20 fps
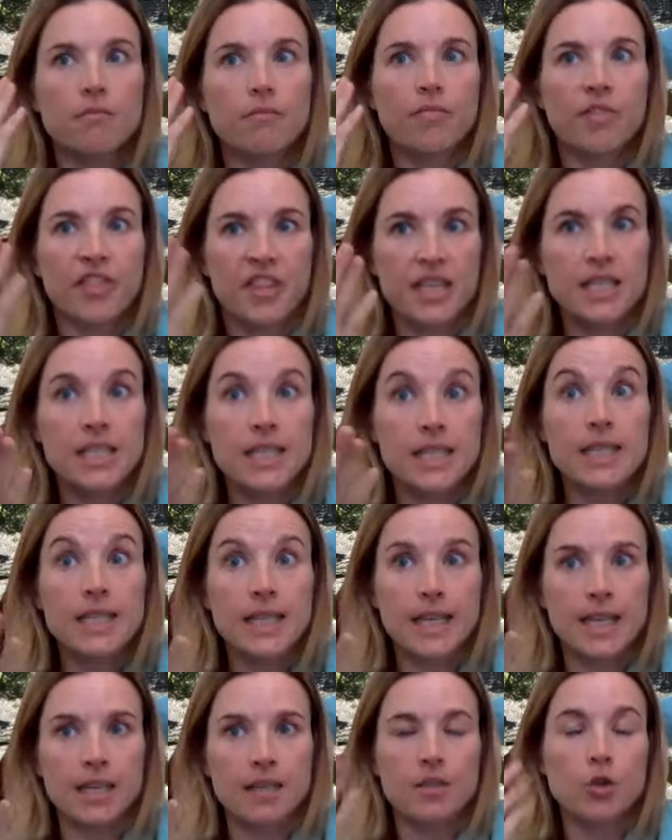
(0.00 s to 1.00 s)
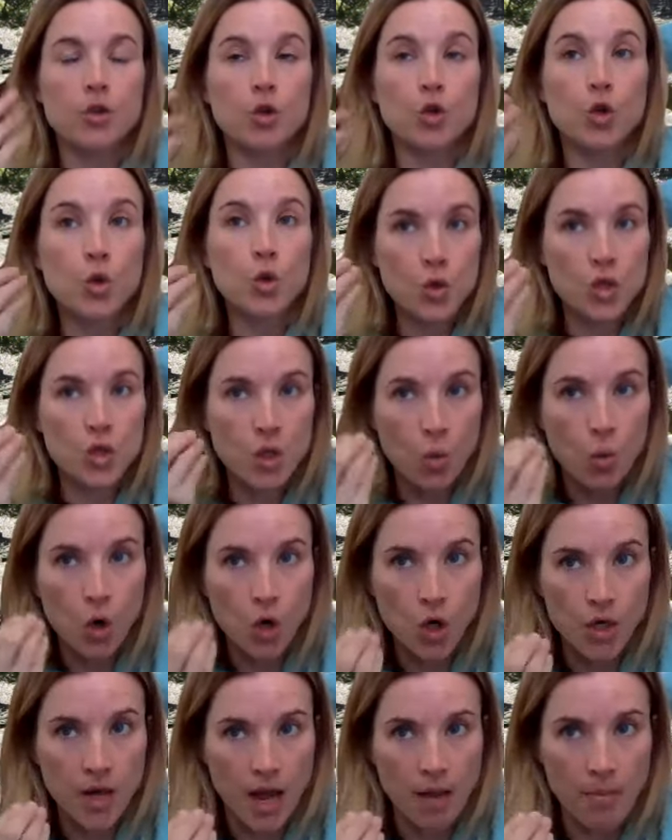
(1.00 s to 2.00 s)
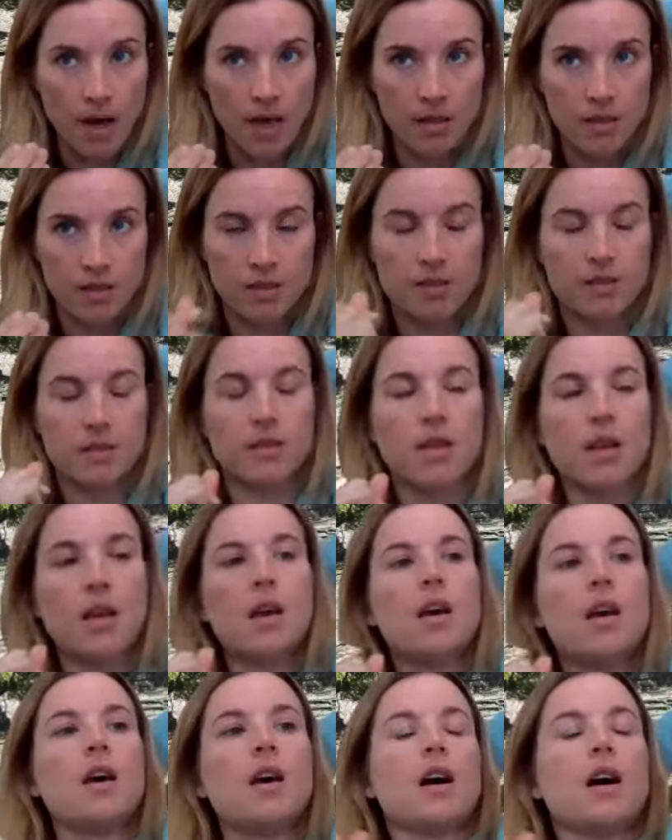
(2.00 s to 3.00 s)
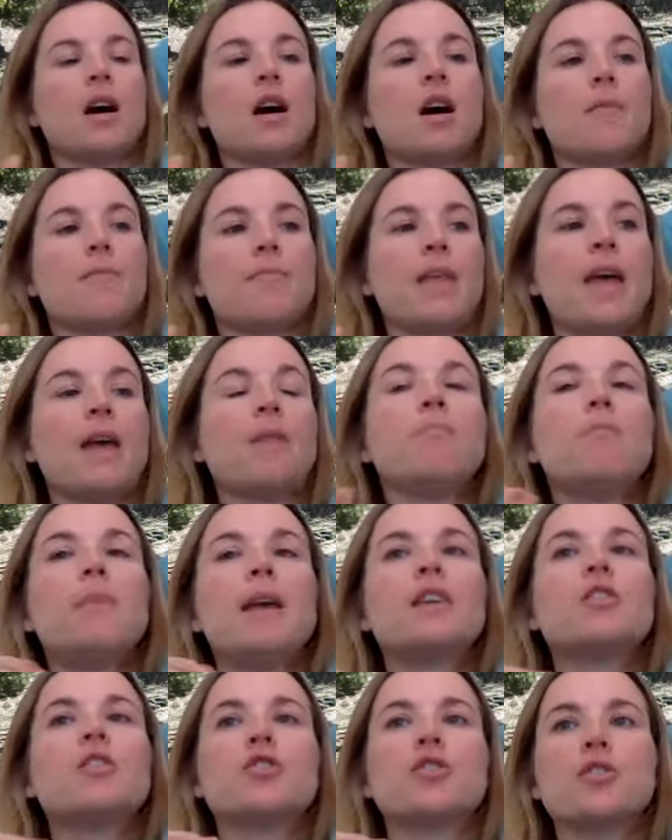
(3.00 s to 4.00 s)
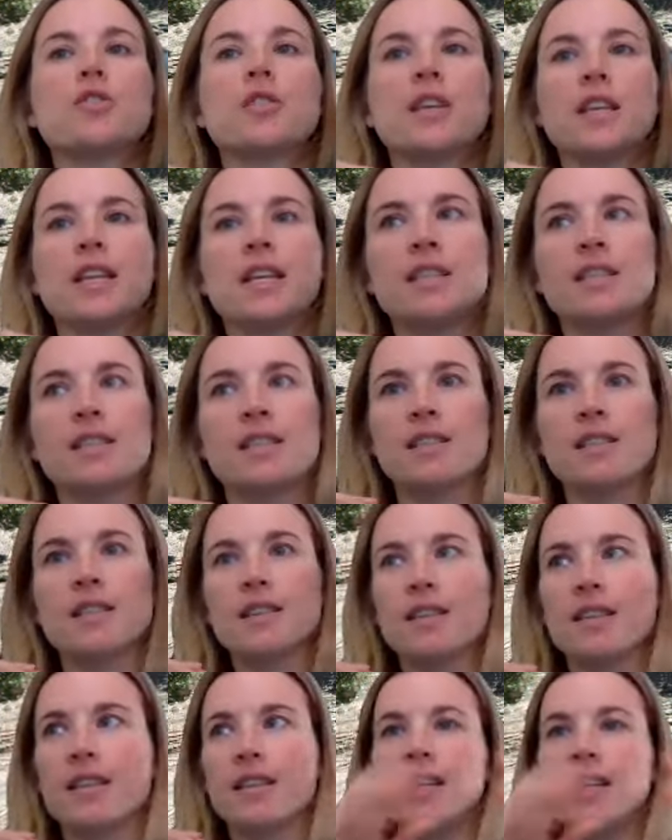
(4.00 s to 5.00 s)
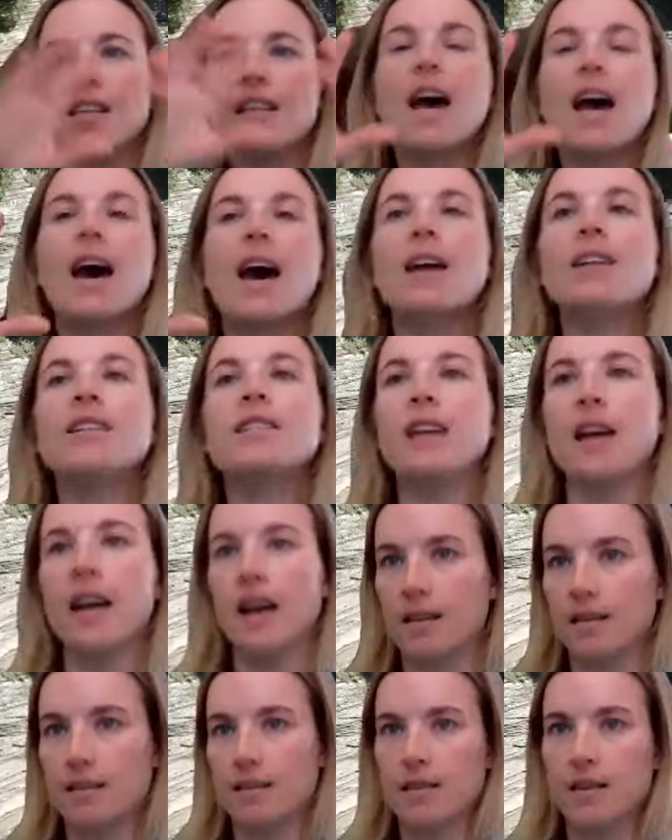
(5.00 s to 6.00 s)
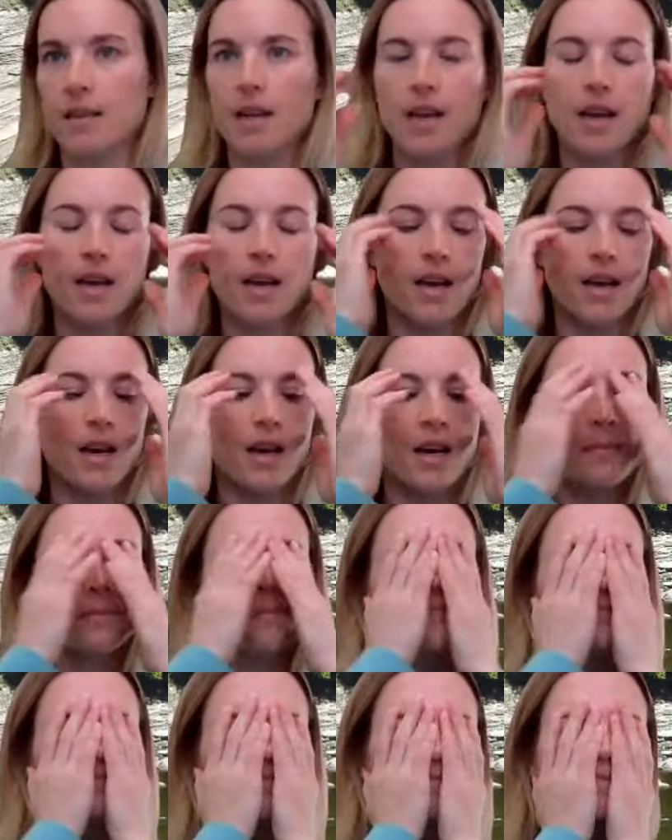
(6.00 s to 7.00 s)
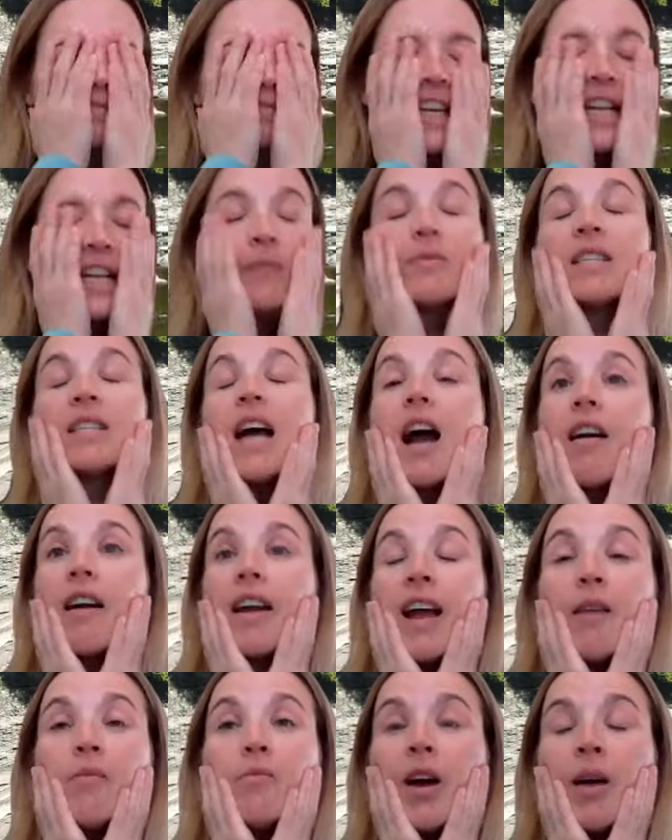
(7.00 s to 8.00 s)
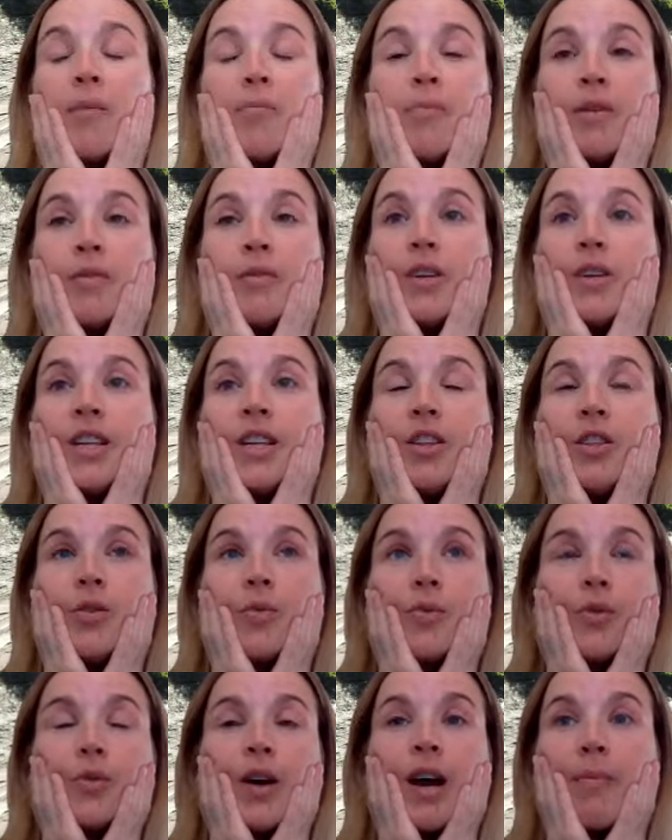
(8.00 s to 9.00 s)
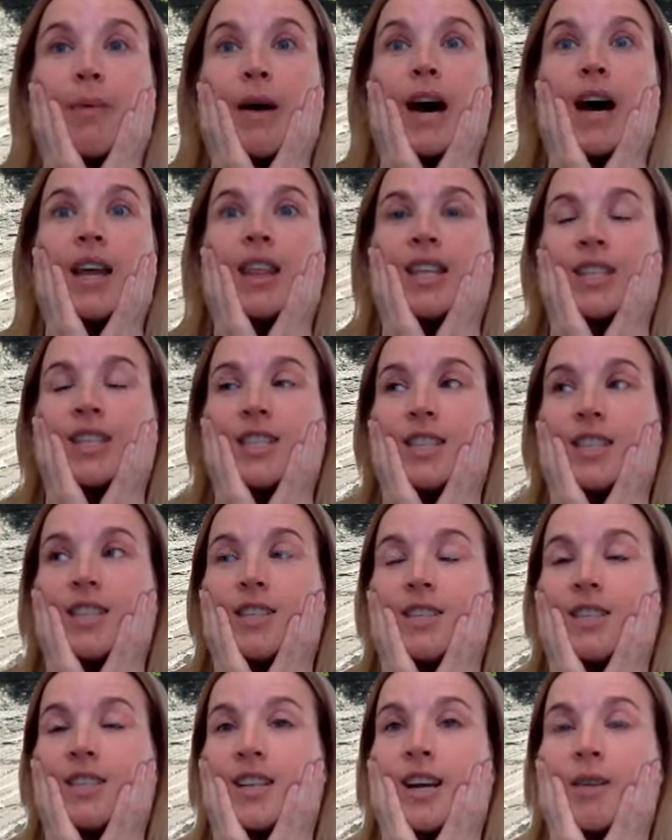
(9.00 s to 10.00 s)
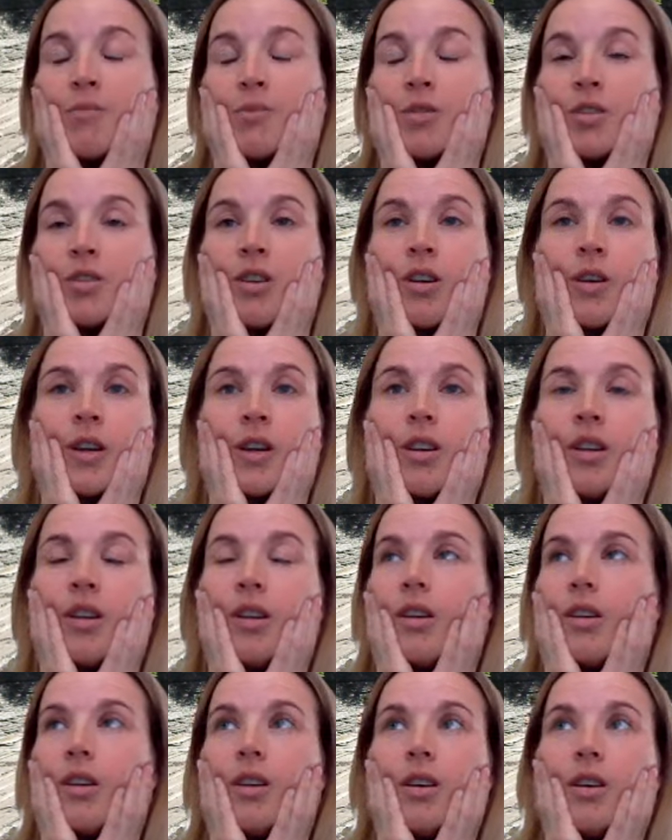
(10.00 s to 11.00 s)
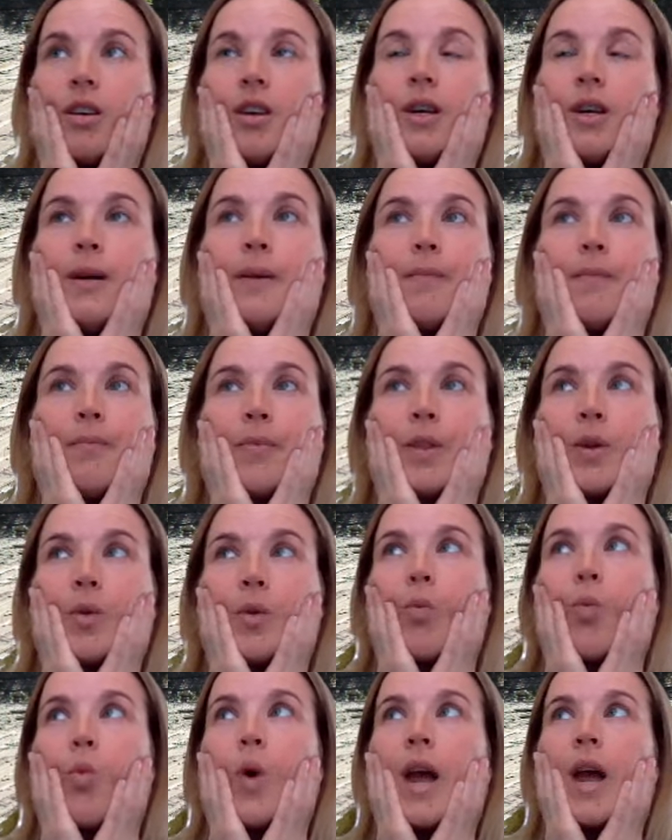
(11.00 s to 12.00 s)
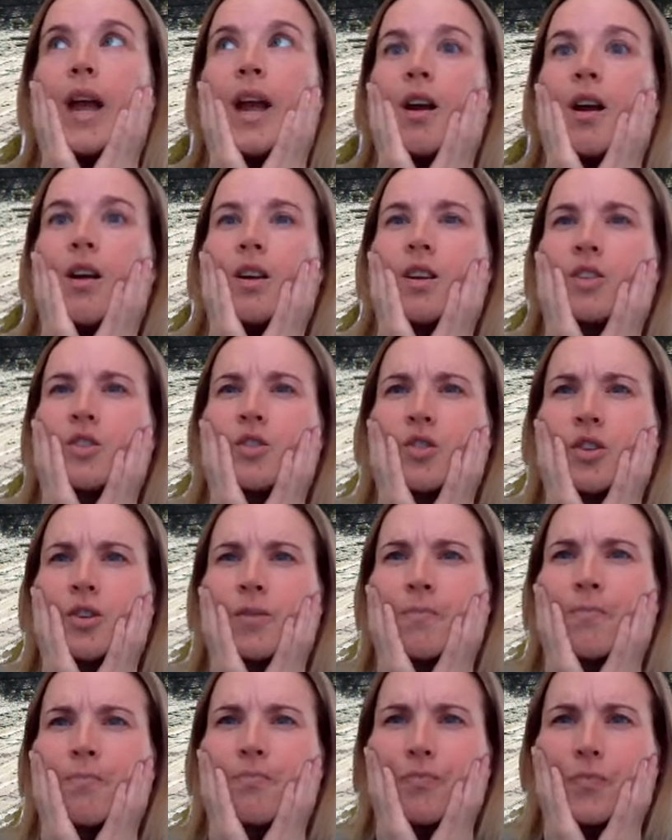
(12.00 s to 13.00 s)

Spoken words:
this is it. Use the word hypothesis. And make sure that it's in context. And I'm sorry, I've been reading through hypotheses and I'm just going, where is the,